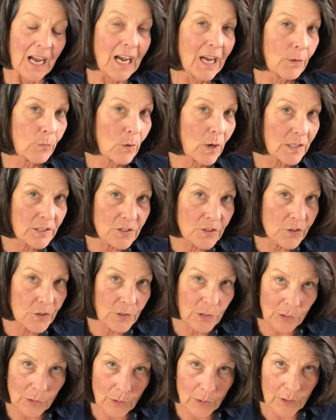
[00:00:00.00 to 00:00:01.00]
I watch the
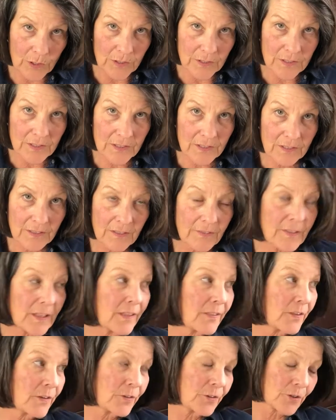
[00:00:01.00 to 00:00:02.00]
doors,
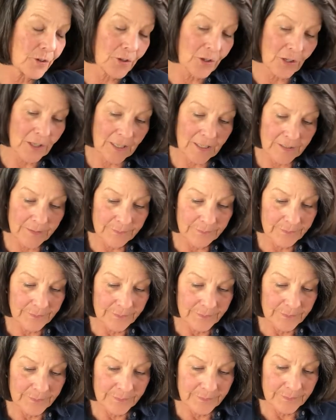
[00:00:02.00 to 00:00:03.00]
then the dog.
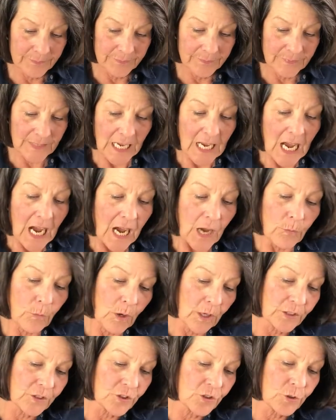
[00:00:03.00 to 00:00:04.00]
I
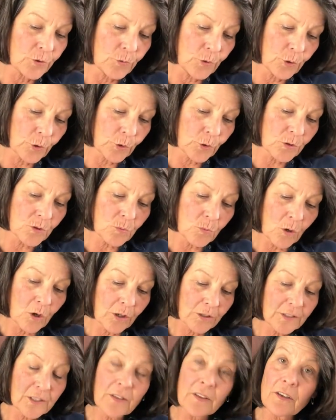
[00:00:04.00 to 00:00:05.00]
watch two girls
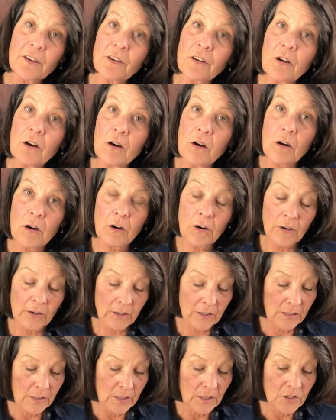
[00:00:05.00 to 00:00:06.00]
walk to their
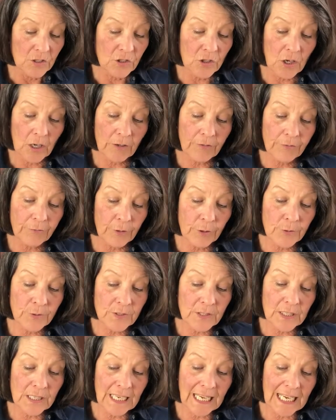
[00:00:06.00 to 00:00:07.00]
car, chuck
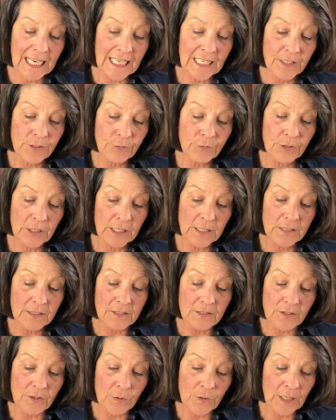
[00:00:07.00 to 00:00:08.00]
frozen A-treat
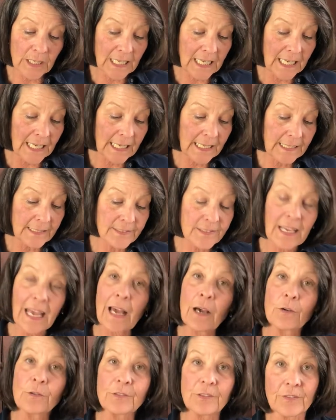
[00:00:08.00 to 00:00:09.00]
soda cans
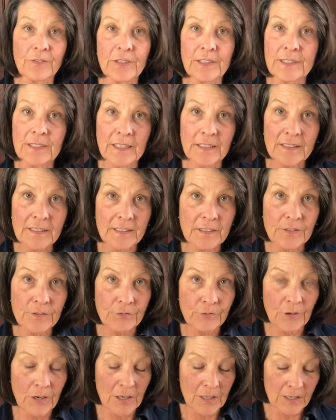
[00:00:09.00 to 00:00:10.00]
out of the dented
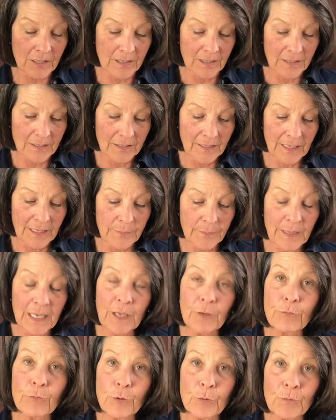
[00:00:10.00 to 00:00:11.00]
trunk, and
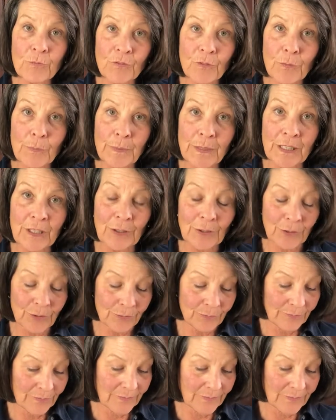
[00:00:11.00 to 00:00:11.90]
make room for beer.